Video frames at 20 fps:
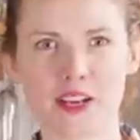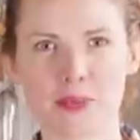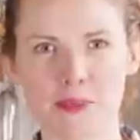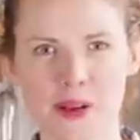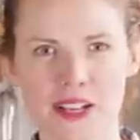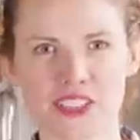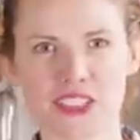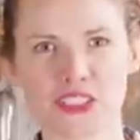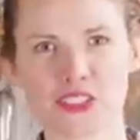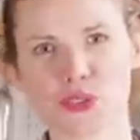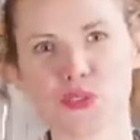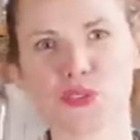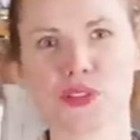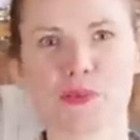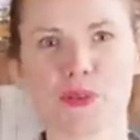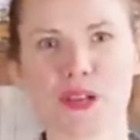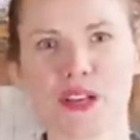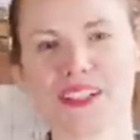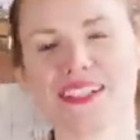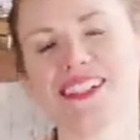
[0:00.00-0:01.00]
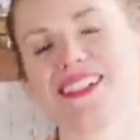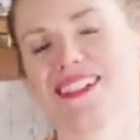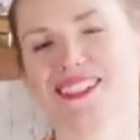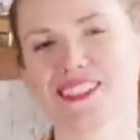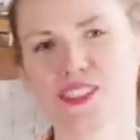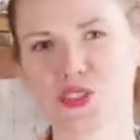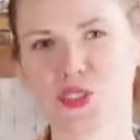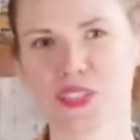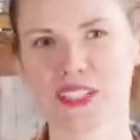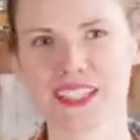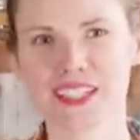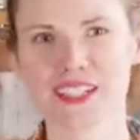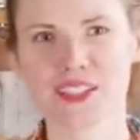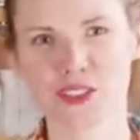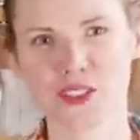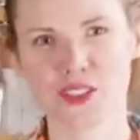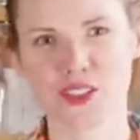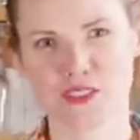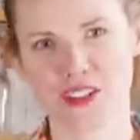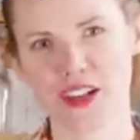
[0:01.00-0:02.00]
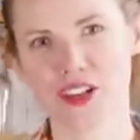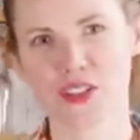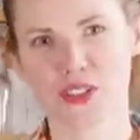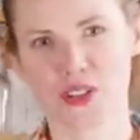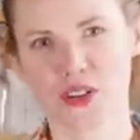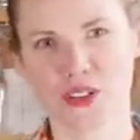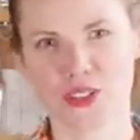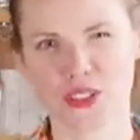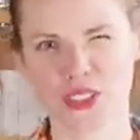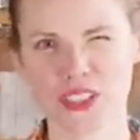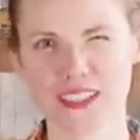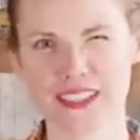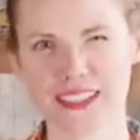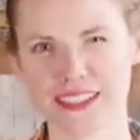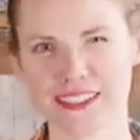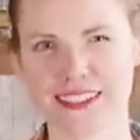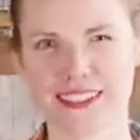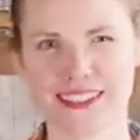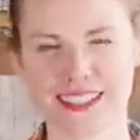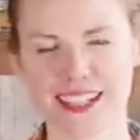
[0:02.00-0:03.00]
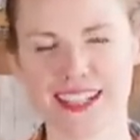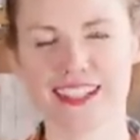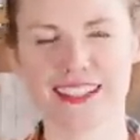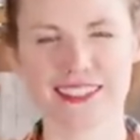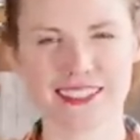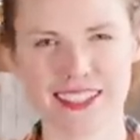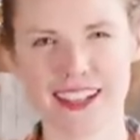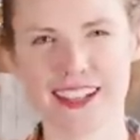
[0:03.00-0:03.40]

how much I joke about it, drinking a lot of alcohol early in the day is